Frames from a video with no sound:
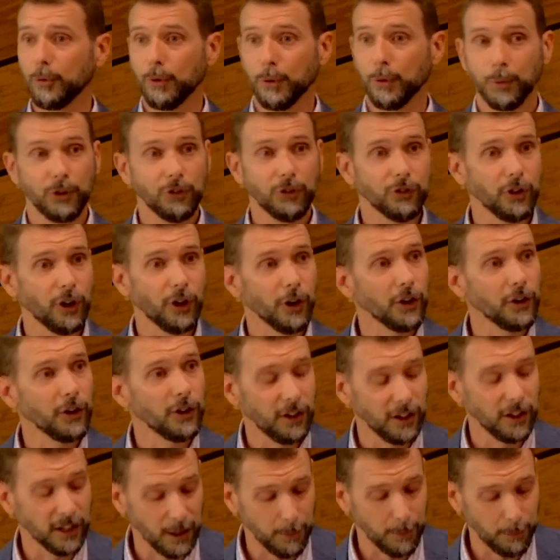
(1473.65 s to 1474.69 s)
when we started
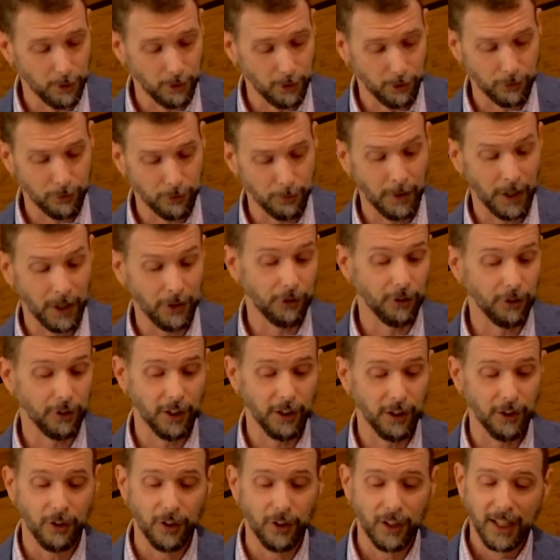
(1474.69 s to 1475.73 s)
it a couple of months
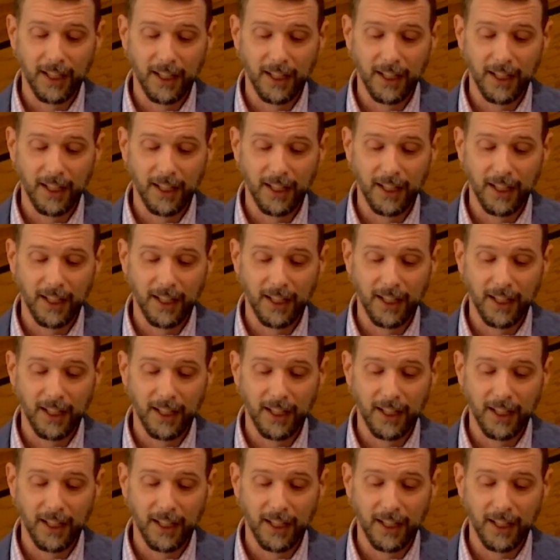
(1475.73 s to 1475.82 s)
ago.